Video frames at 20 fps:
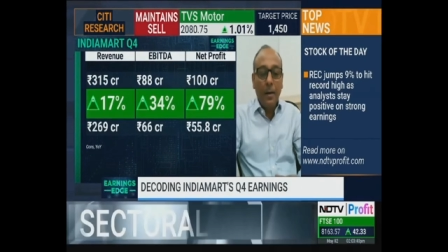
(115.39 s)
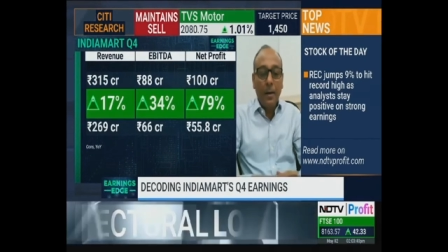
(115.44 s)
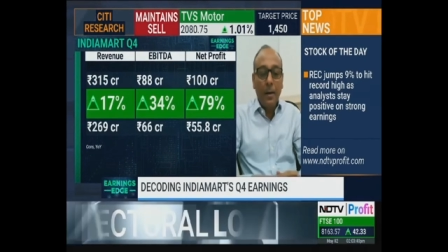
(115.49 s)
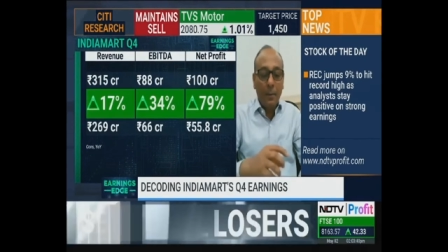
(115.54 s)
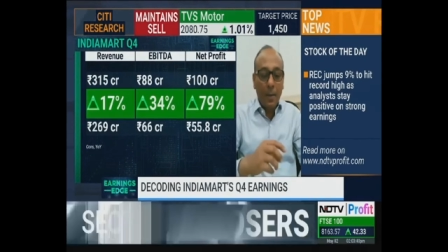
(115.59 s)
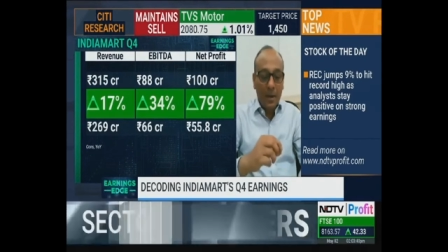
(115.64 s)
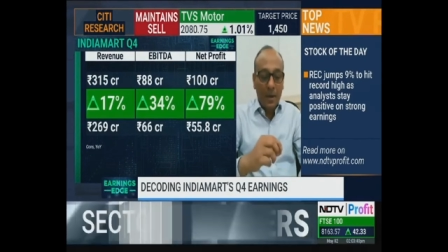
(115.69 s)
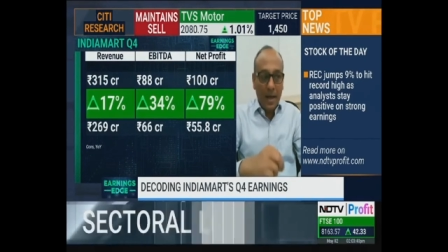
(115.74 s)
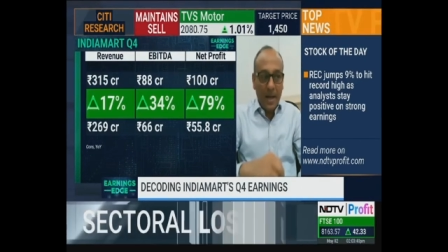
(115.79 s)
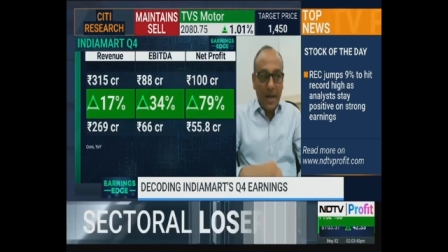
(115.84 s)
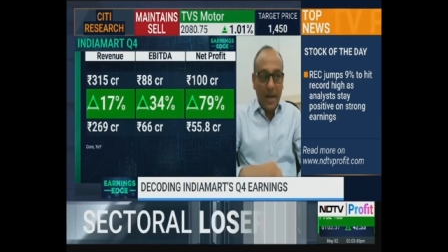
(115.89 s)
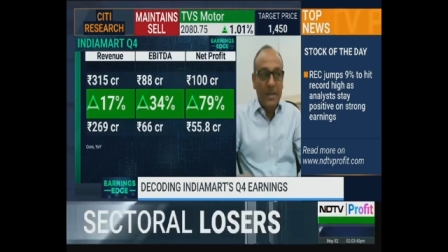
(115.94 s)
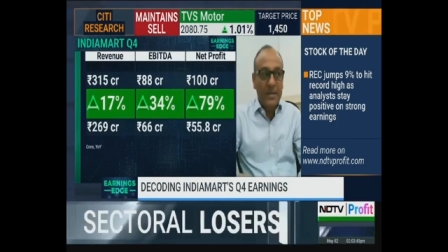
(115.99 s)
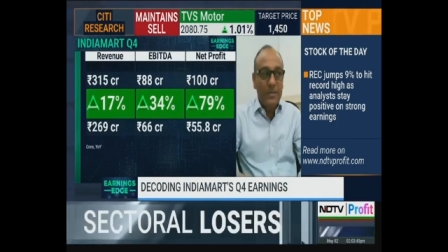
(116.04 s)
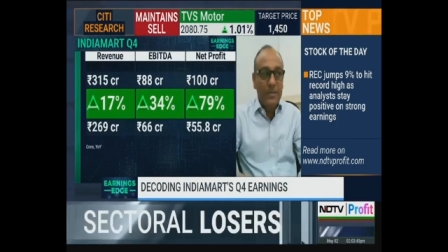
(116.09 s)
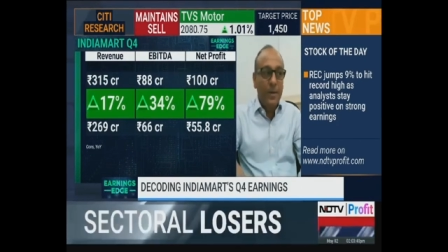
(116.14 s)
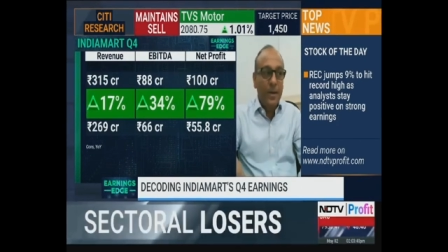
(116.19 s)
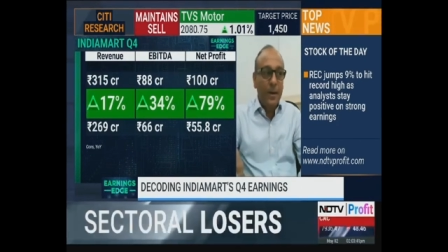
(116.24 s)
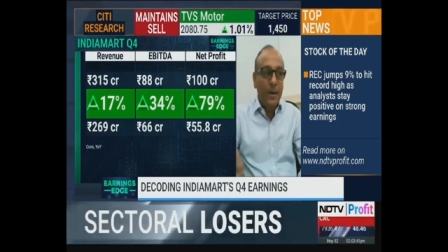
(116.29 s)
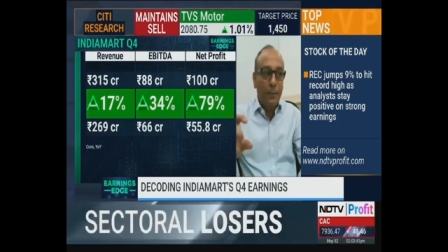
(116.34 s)
But
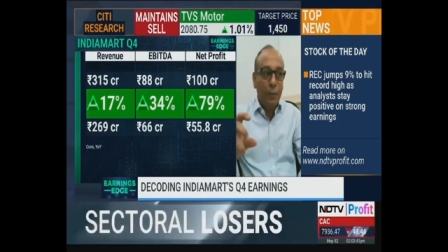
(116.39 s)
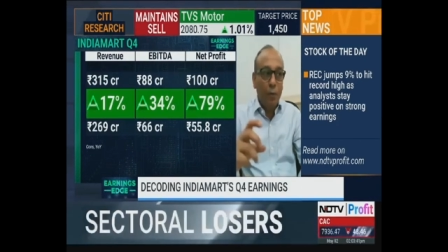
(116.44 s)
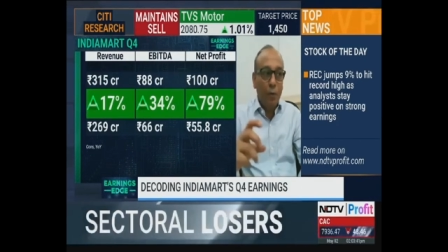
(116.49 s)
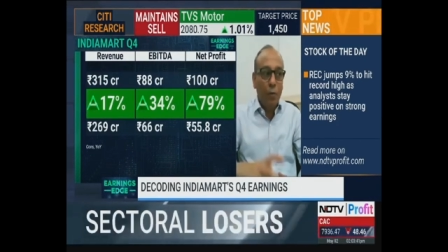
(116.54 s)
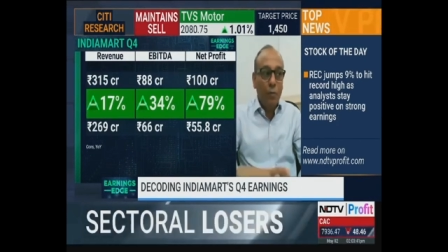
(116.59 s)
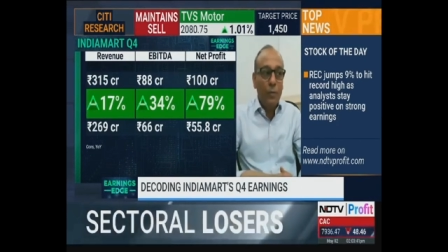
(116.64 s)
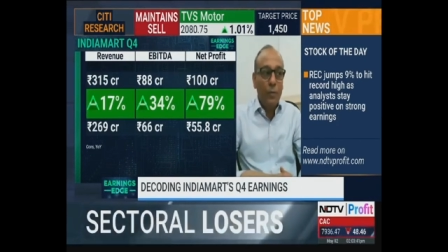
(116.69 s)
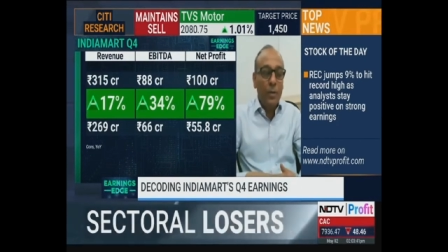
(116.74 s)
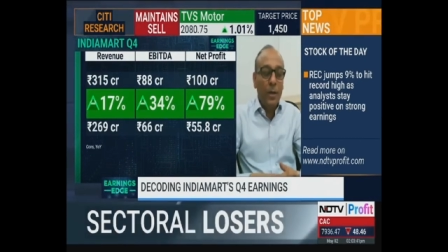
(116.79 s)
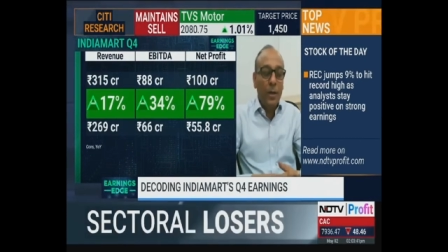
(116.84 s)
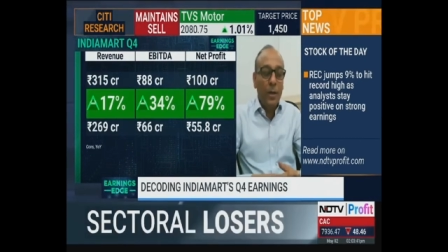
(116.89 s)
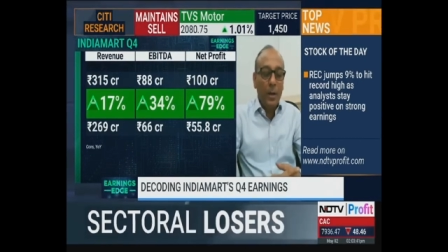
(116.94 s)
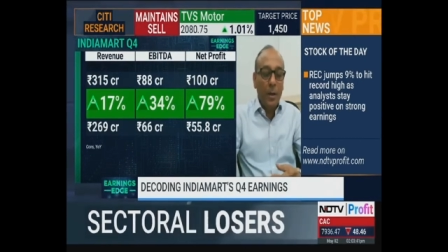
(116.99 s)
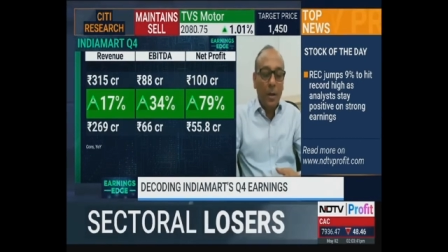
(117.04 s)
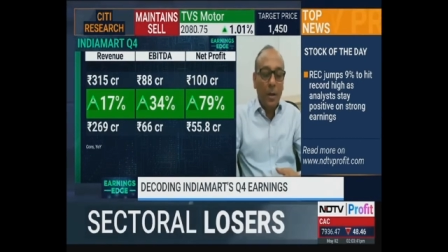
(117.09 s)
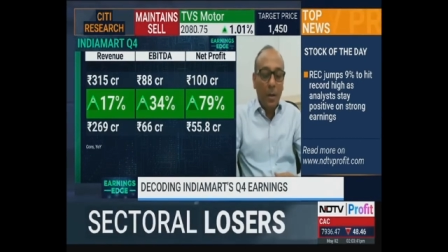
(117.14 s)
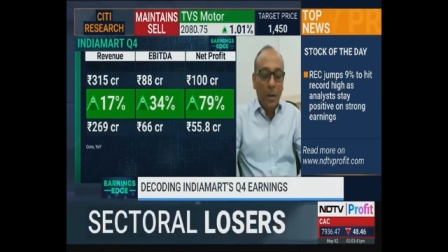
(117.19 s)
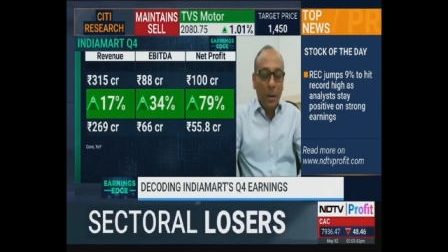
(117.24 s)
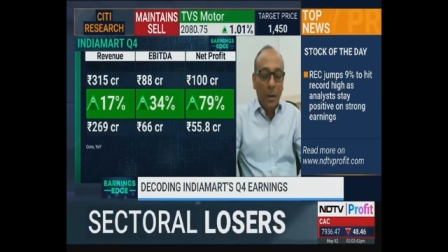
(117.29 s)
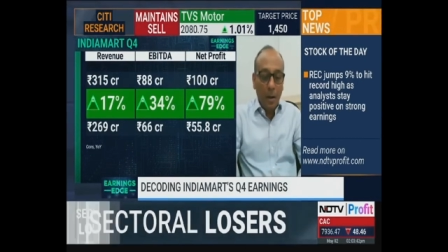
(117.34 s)
as we improve
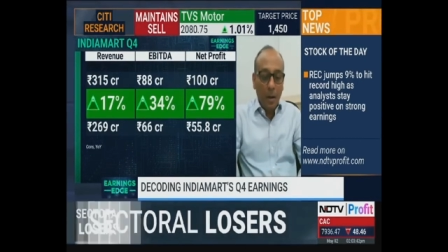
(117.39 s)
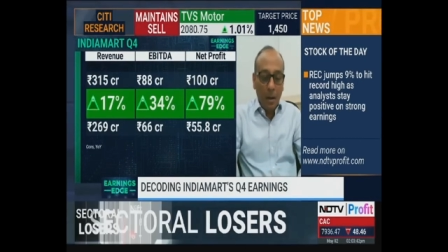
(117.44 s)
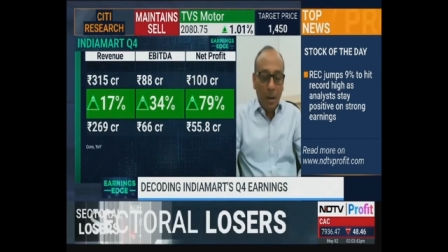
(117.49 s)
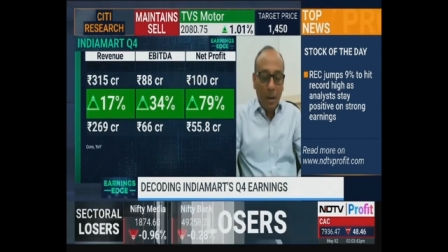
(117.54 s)
the